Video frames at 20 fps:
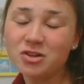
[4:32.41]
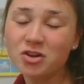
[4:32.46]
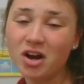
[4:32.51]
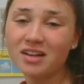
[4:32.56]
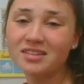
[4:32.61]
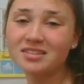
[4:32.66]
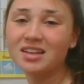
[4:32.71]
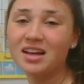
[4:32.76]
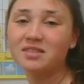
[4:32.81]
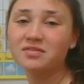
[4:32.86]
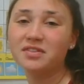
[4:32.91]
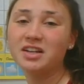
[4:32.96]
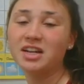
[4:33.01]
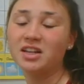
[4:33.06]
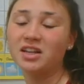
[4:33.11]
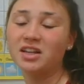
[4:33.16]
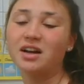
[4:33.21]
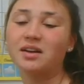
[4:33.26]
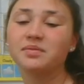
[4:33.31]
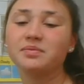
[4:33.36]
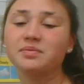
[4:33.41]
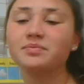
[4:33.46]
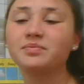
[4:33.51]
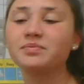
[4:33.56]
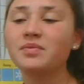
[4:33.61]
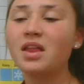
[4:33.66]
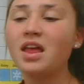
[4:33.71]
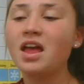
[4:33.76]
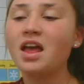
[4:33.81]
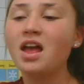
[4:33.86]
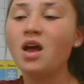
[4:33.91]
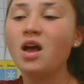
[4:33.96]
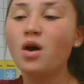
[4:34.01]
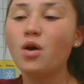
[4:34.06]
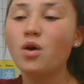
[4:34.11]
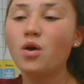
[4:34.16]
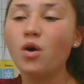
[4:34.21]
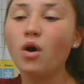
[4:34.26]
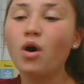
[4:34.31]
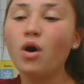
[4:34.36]
cross on vanilla.
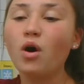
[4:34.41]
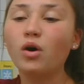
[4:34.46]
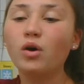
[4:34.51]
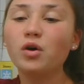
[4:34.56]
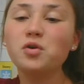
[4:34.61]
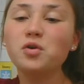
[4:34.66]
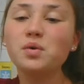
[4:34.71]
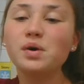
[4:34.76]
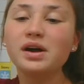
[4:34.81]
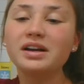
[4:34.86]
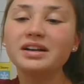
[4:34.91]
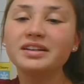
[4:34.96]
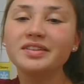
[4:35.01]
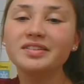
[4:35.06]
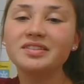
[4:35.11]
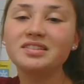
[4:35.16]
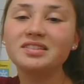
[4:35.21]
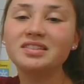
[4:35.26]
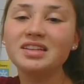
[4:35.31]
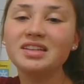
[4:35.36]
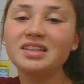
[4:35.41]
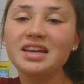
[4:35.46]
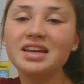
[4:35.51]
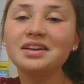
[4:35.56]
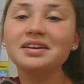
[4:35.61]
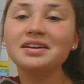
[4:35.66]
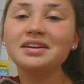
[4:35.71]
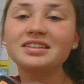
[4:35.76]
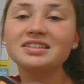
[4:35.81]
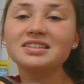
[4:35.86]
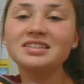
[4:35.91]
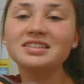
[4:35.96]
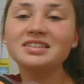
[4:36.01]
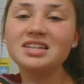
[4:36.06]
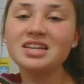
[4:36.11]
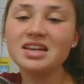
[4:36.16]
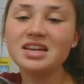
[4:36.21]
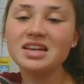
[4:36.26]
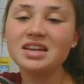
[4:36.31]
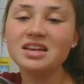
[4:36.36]
O, C,
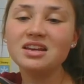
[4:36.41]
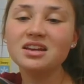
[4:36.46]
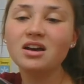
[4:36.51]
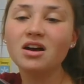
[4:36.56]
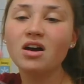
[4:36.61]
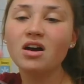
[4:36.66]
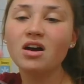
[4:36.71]
T.